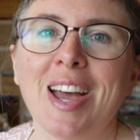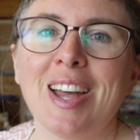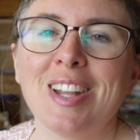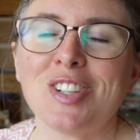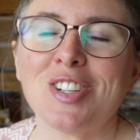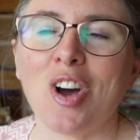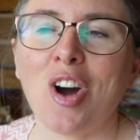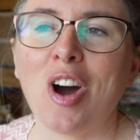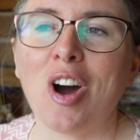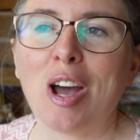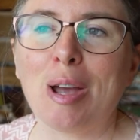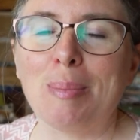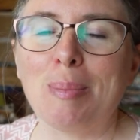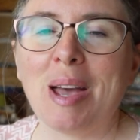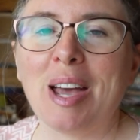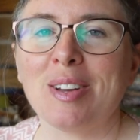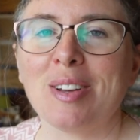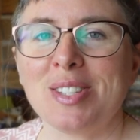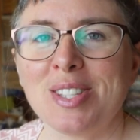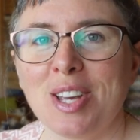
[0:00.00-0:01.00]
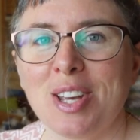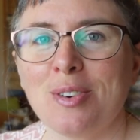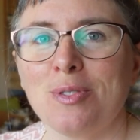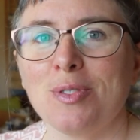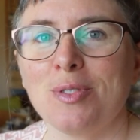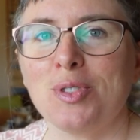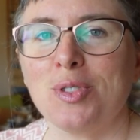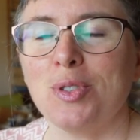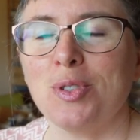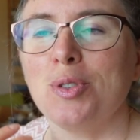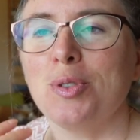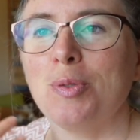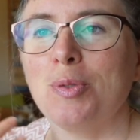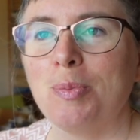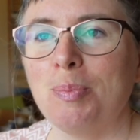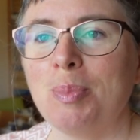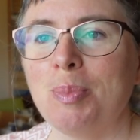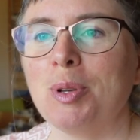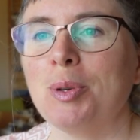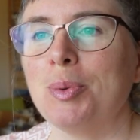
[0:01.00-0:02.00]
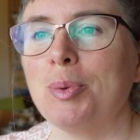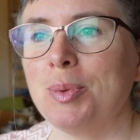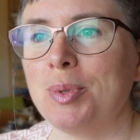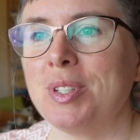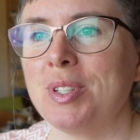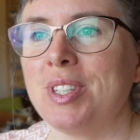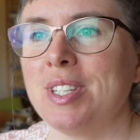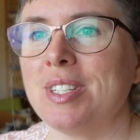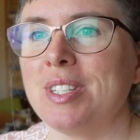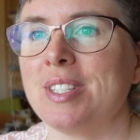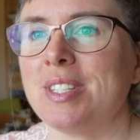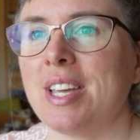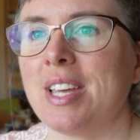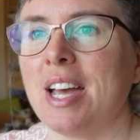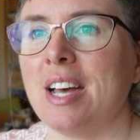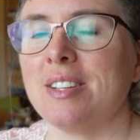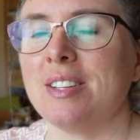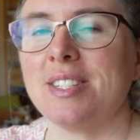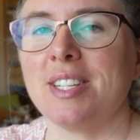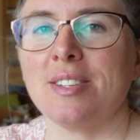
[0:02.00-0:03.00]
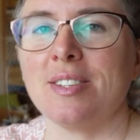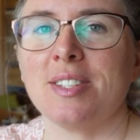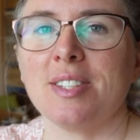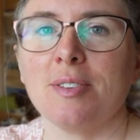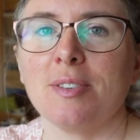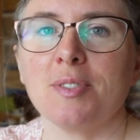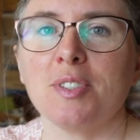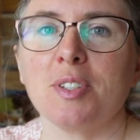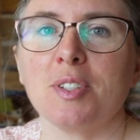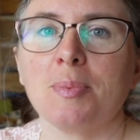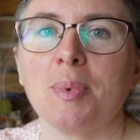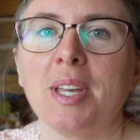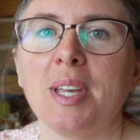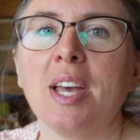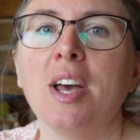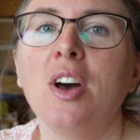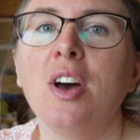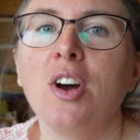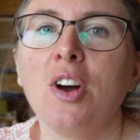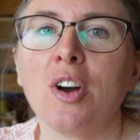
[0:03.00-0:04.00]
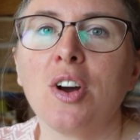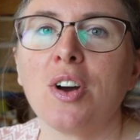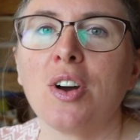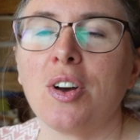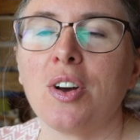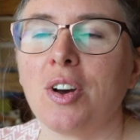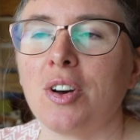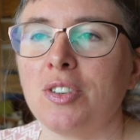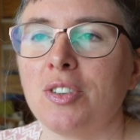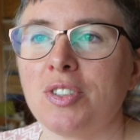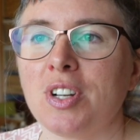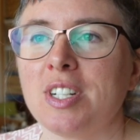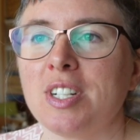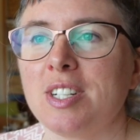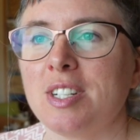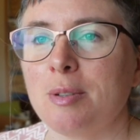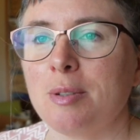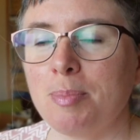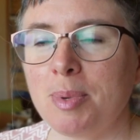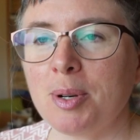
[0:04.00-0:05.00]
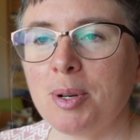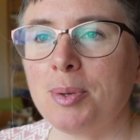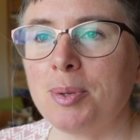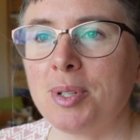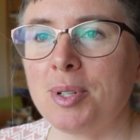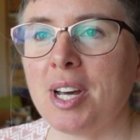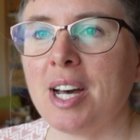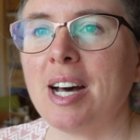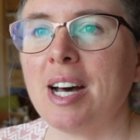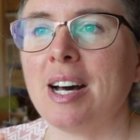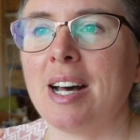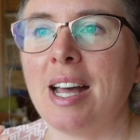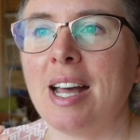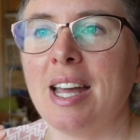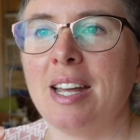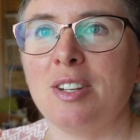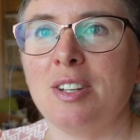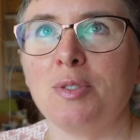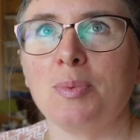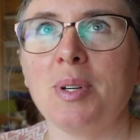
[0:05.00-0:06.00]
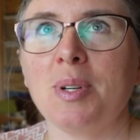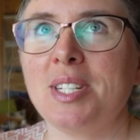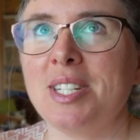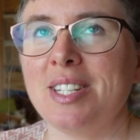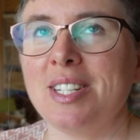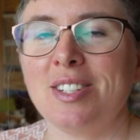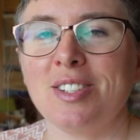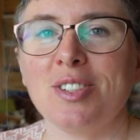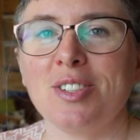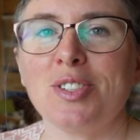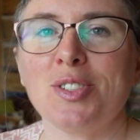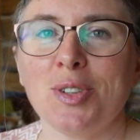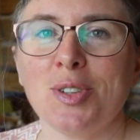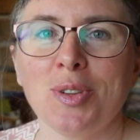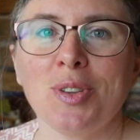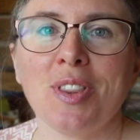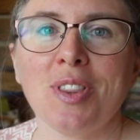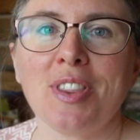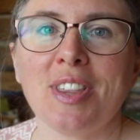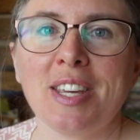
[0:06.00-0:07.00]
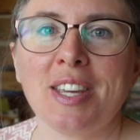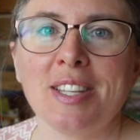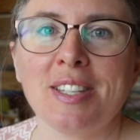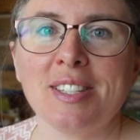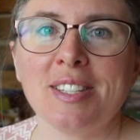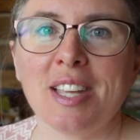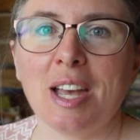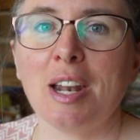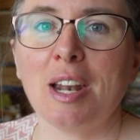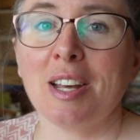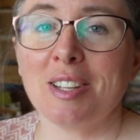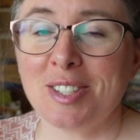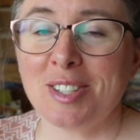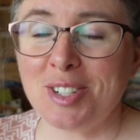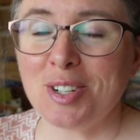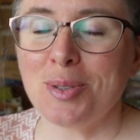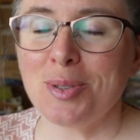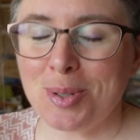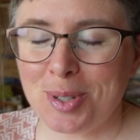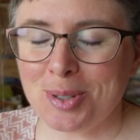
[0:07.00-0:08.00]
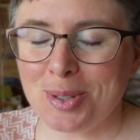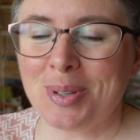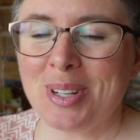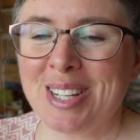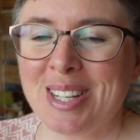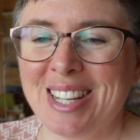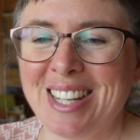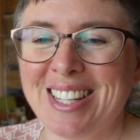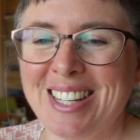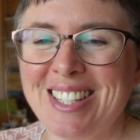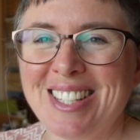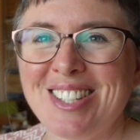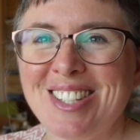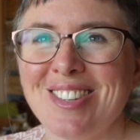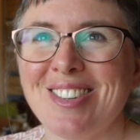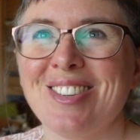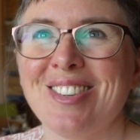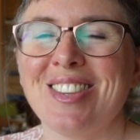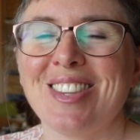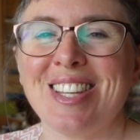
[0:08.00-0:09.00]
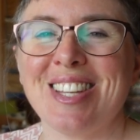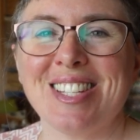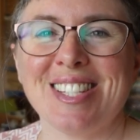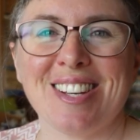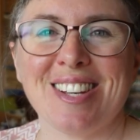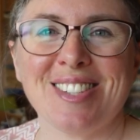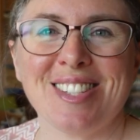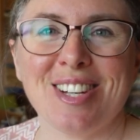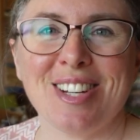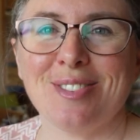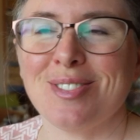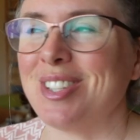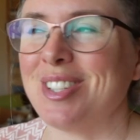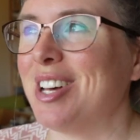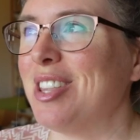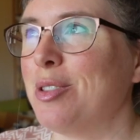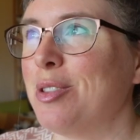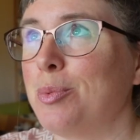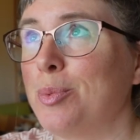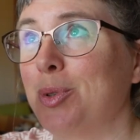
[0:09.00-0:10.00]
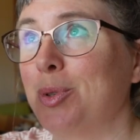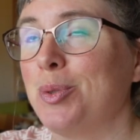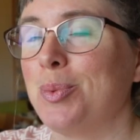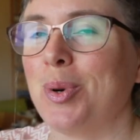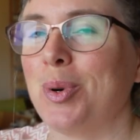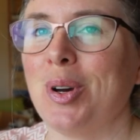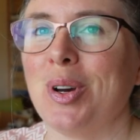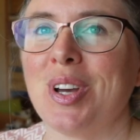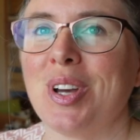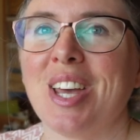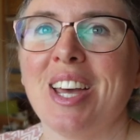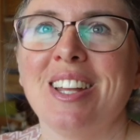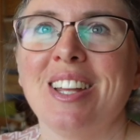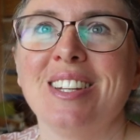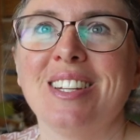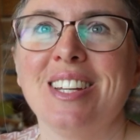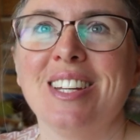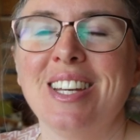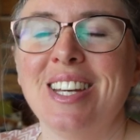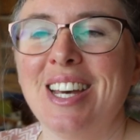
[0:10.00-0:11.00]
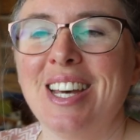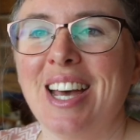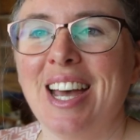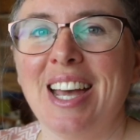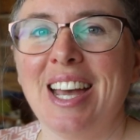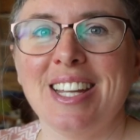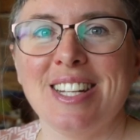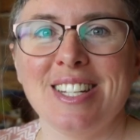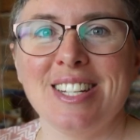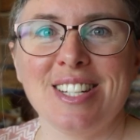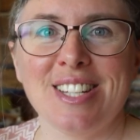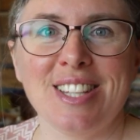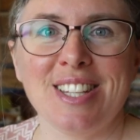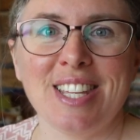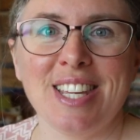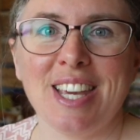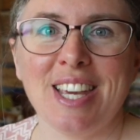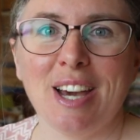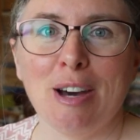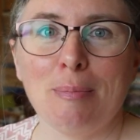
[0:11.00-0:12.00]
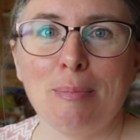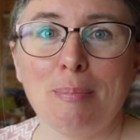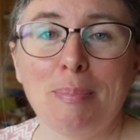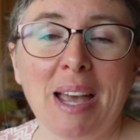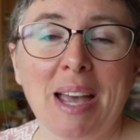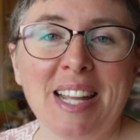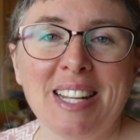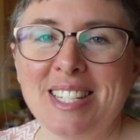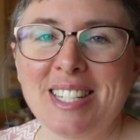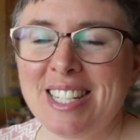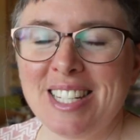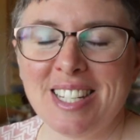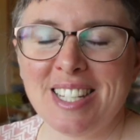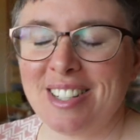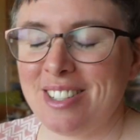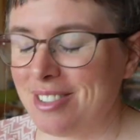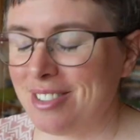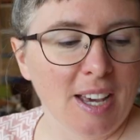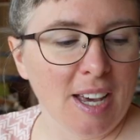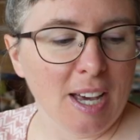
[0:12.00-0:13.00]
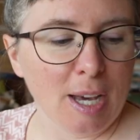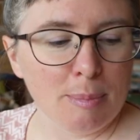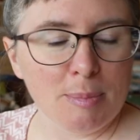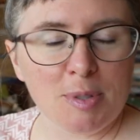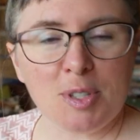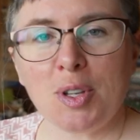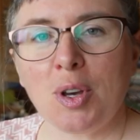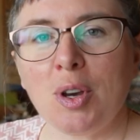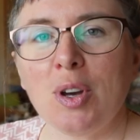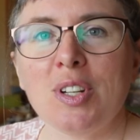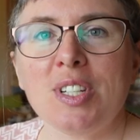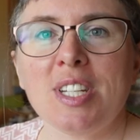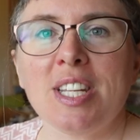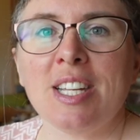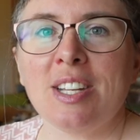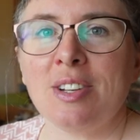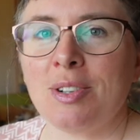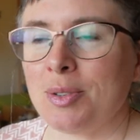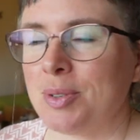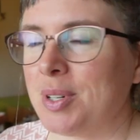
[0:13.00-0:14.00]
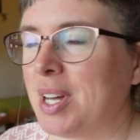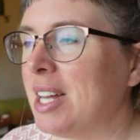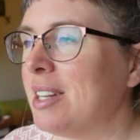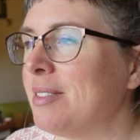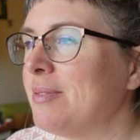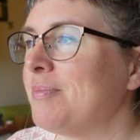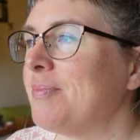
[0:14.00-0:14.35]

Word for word: time ourselves to build this house ourselves, so we contracted a builder and we did certain things, and are still doing certain things ourselves, like the woodwork and and the um, painting and um, skirting and all that.